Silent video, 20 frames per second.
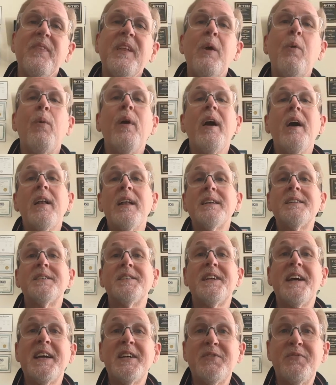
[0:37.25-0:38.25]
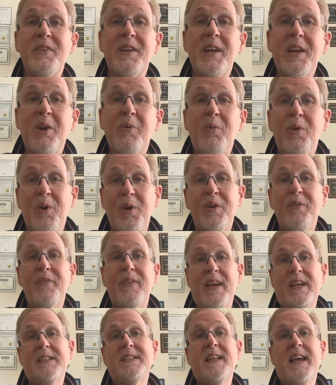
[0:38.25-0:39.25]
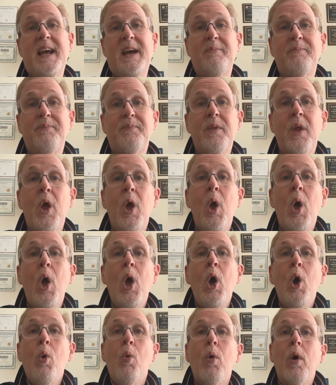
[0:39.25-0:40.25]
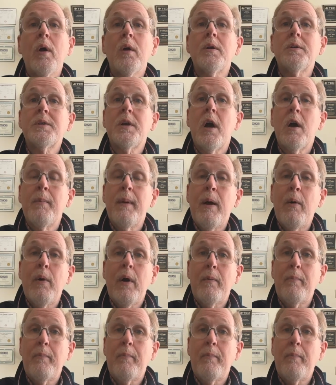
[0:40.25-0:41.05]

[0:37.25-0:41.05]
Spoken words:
Well, in today's video, we're going to fix that. We're going to talk about what a